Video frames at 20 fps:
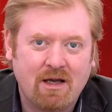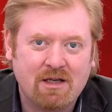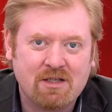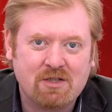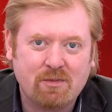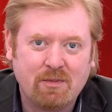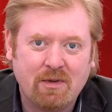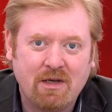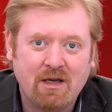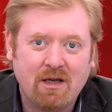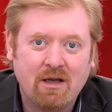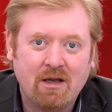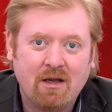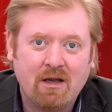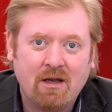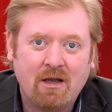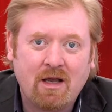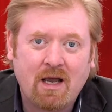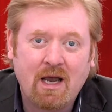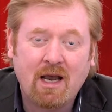and to be
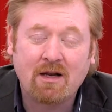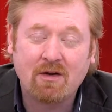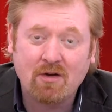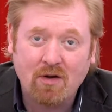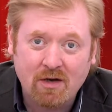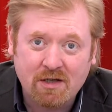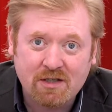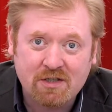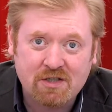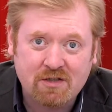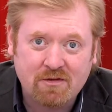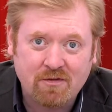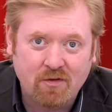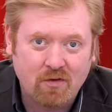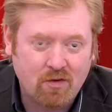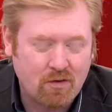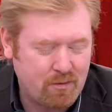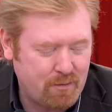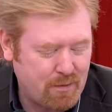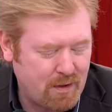acknowledged
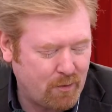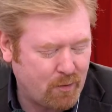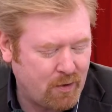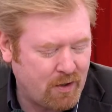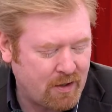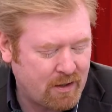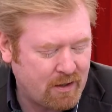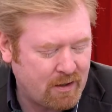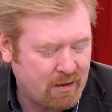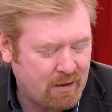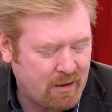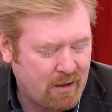for my work.